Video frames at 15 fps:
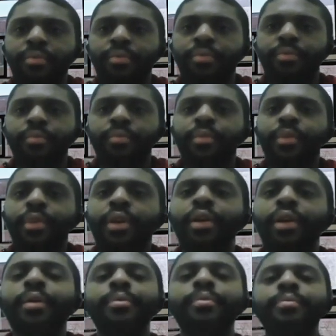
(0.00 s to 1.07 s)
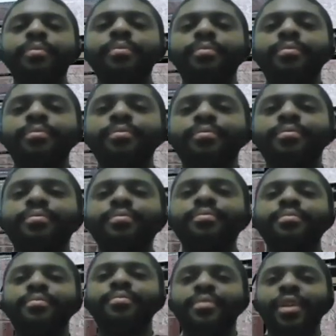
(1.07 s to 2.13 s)

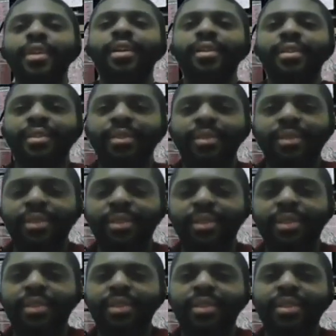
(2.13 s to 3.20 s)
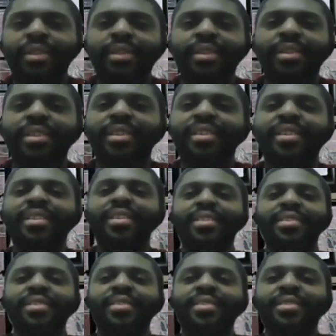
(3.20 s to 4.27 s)

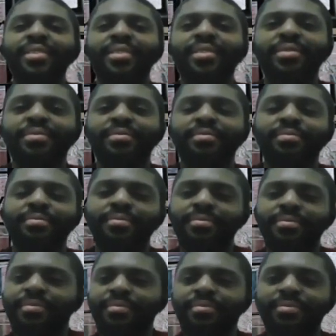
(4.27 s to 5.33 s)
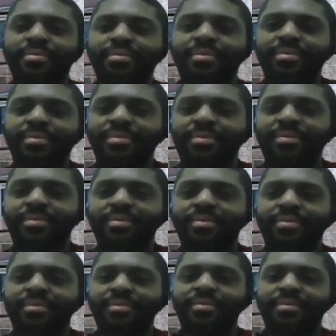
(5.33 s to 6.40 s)

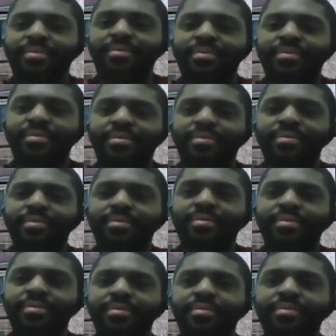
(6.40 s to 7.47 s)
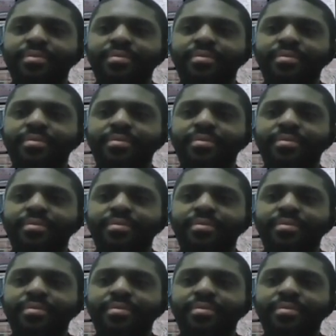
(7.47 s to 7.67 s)
[no speech]